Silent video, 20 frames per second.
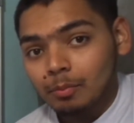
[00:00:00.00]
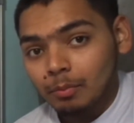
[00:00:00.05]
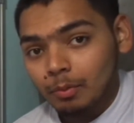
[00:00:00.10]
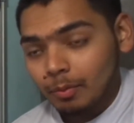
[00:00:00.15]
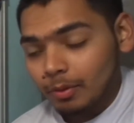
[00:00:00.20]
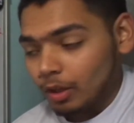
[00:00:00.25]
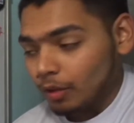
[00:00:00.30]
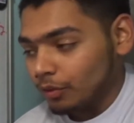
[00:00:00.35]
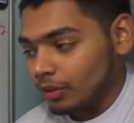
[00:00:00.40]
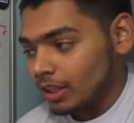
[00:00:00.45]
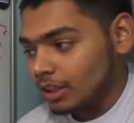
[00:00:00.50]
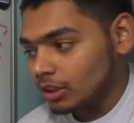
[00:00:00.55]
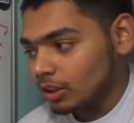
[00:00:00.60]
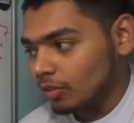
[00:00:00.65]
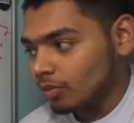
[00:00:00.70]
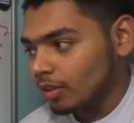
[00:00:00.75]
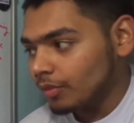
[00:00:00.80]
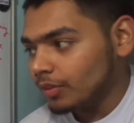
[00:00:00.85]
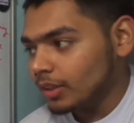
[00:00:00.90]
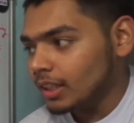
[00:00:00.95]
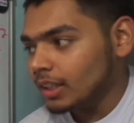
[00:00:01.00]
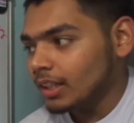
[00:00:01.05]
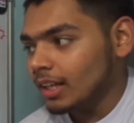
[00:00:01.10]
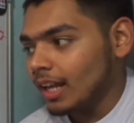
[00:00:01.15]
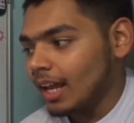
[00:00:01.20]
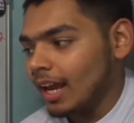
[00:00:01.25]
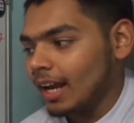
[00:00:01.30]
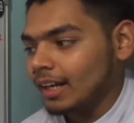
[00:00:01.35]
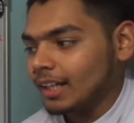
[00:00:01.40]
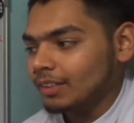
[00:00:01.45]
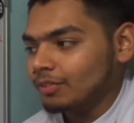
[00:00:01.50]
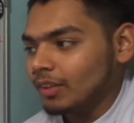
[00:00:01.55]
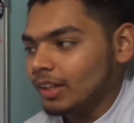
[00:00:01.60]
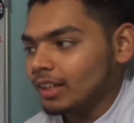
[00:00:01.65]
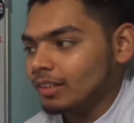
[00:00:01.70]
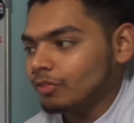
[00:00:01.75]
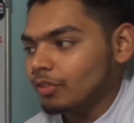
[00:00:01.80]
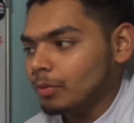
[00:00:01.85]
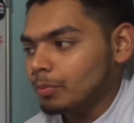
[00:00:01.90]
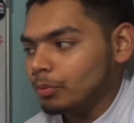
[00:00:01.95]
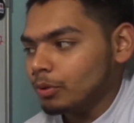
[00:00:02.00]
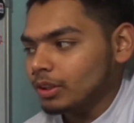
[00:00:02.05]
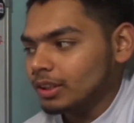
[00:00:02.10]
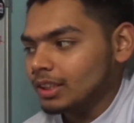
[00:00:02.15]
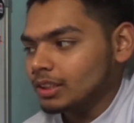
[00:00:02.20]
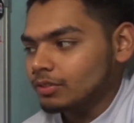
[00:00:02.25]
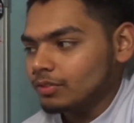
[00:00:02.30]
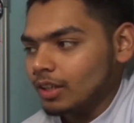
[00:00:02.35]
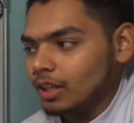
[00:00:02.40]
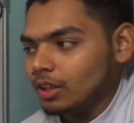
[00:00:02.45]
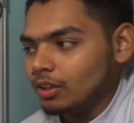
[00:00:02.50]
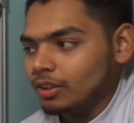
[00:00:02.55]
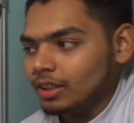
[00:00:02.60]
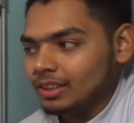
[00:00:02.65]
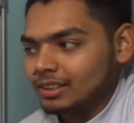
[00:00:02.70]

moment of inertia of the wheel, and when we put this value